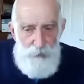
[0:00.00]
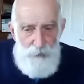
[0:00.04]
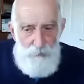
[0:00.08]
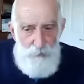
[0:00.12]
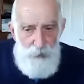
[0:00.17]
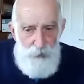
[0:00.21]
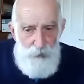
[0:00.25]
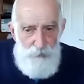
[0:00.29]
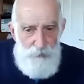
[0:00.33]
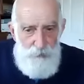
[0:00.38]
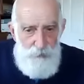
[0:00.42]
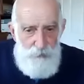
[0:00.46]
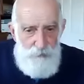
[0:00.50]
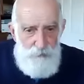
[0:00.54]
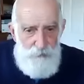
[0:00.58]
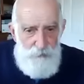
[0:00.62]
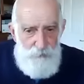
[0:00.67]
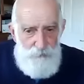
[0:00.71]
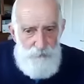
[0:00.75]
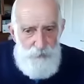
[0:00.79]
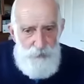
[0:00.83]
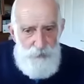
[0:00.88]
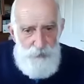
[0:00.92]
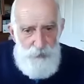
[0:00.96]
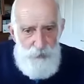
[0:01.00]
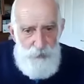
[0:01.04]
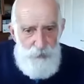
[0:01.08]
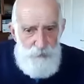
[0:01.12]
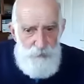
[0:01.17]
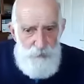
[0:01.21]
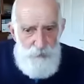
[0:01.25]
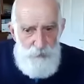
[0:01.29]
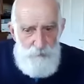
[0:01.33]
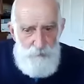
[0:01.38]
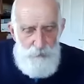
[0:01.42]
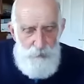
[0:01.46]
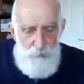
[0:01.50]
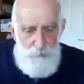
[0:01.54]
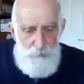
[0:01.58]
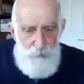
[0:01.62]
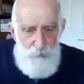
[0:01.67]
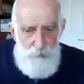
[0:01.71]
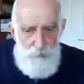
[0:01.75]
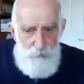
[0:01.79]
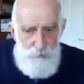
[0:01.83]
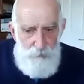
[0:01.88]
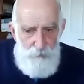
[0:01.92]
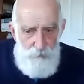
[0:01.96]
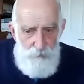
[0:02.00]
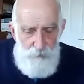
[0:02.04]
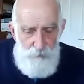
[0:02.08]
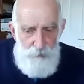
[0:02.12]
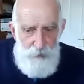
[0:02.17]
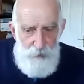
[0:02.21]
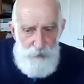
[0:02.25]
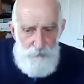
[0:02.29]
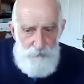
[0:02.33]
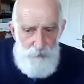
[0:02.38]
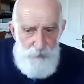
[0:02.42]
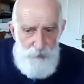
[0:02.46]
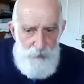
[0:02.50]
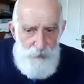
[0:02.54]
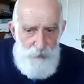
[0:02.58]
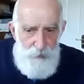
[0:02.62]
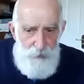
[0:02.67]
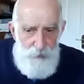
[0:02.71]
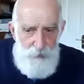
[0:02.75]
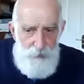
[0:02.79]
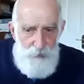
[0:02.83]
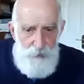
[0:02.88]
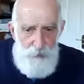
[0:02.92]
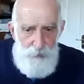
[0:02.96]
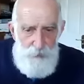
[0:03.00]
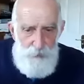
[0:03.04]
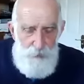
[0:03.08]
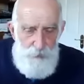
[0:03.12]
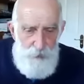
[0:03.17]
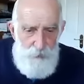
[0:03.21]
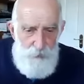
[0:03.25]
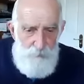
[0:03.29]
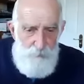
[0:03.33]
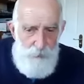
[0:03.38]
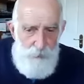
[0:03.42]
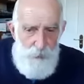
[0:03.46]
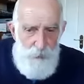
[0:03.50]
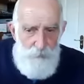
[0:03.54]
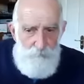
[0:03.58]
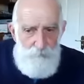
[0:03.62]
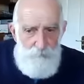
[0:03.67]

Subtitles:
there were 150,000 people all around the Indian Ocean